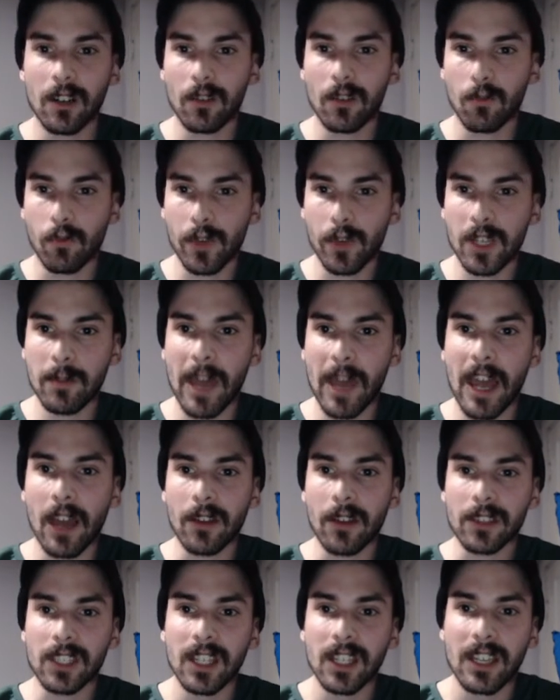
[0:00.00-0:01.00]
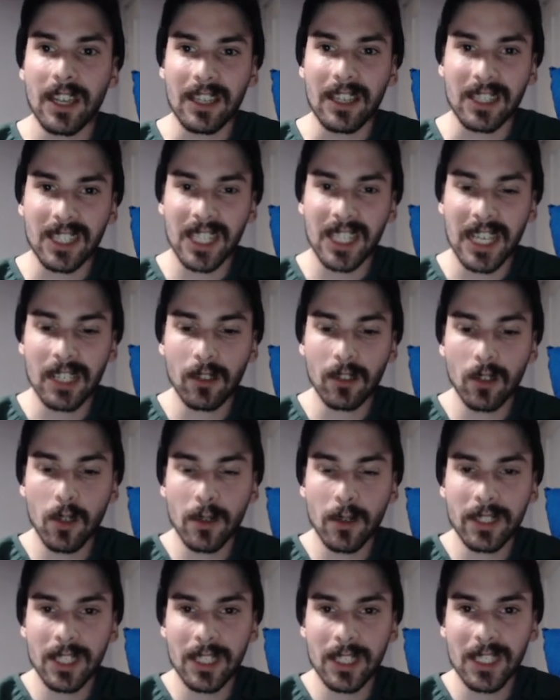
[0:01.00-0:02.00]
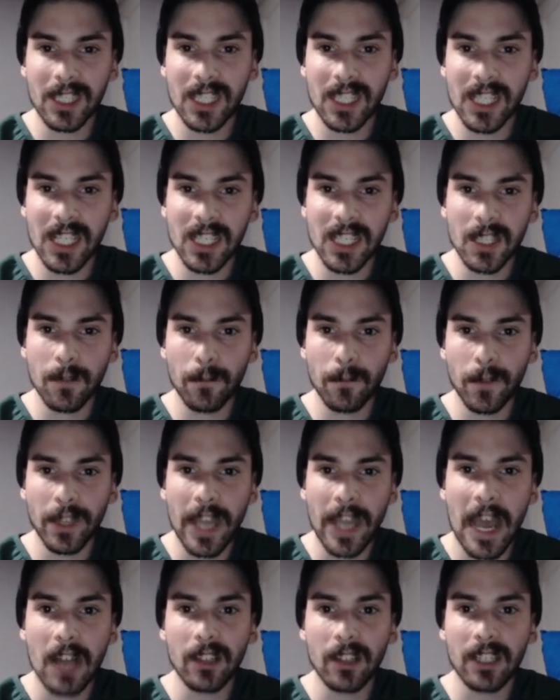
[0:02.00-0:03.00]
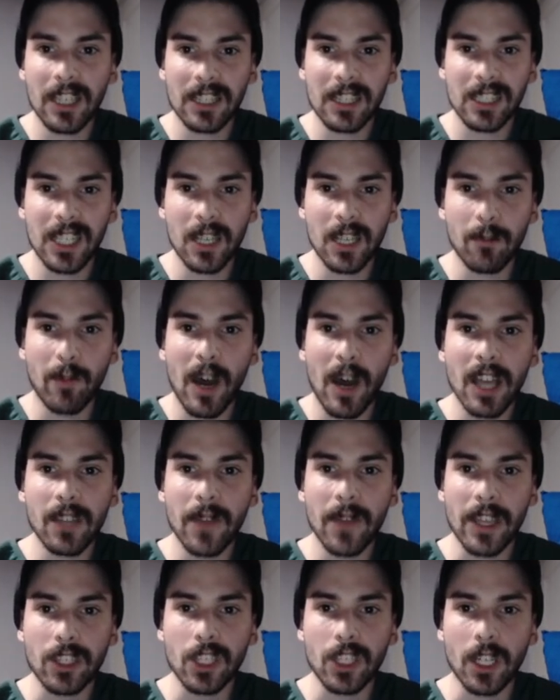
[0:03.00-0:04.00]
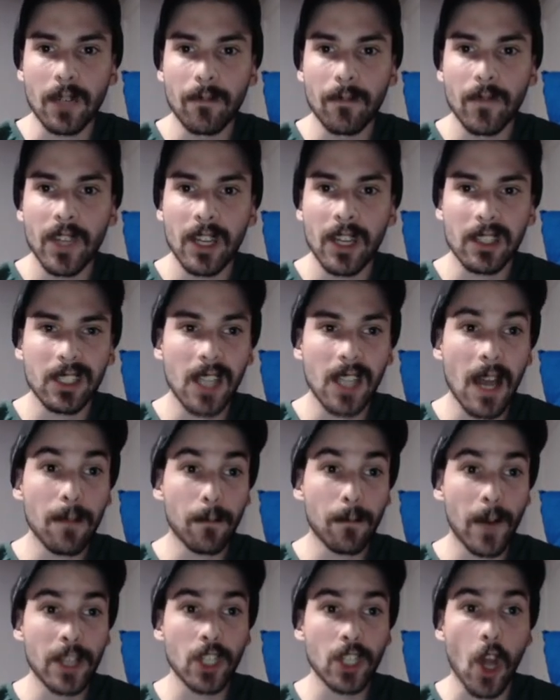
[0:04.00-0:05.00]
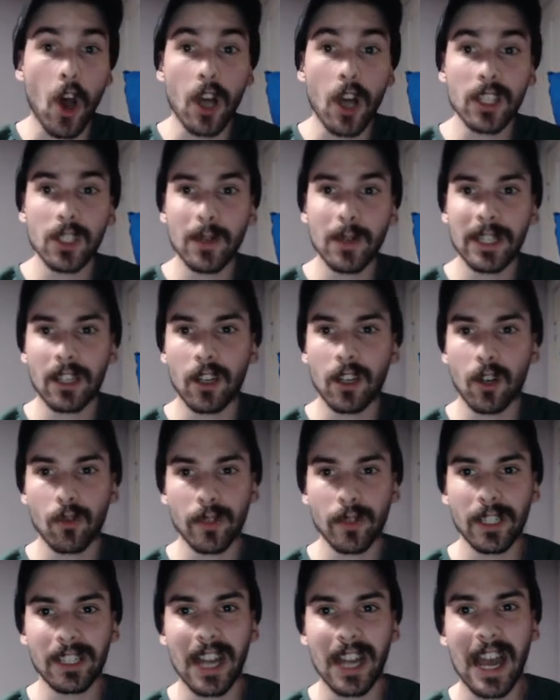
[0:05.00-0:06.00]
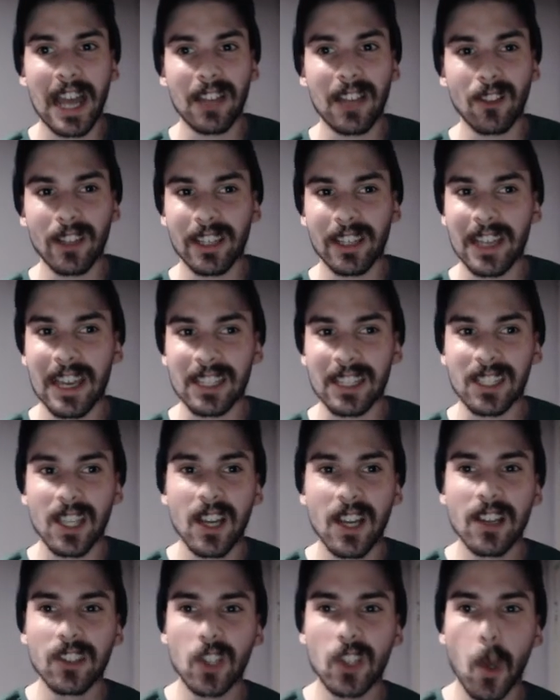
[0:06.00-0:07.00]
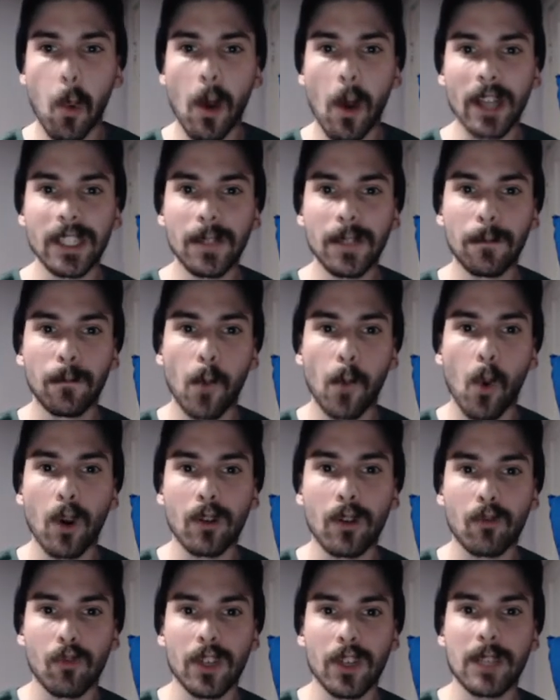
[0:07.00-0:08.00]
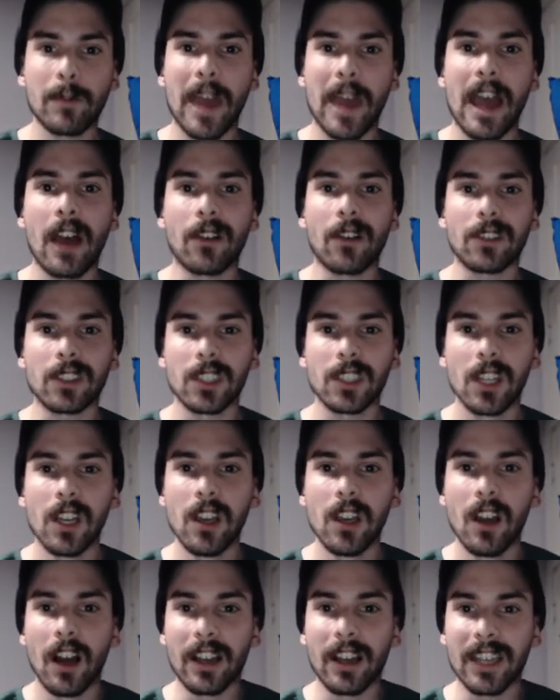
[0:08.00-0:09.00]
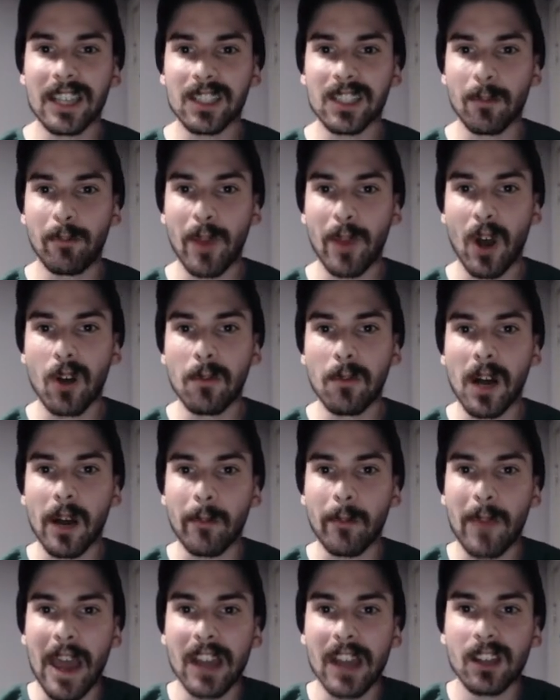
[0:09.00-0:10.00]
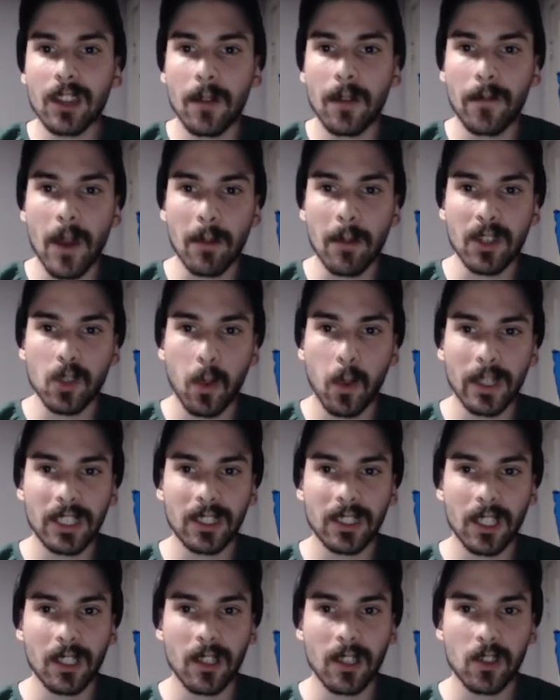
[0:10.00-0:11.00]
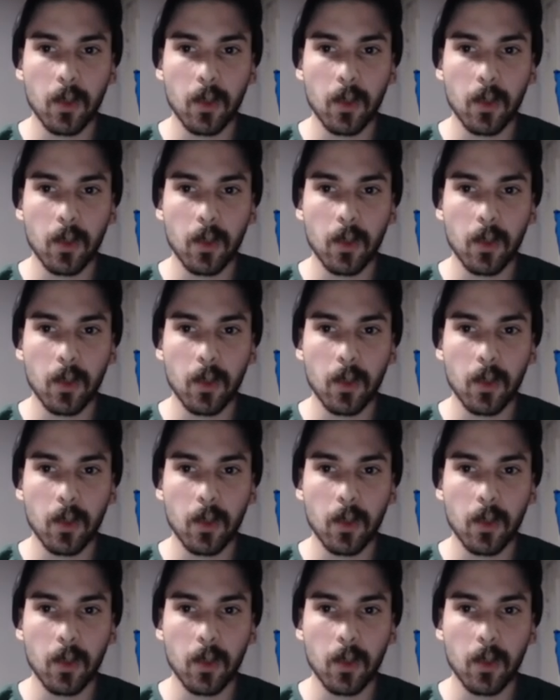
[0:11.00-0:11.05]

rebounds in St. Louis's season finale against St. Bonaventure. Hassan French also had a career high, look at this, 24 rebounds against Belmont back on November 23rd of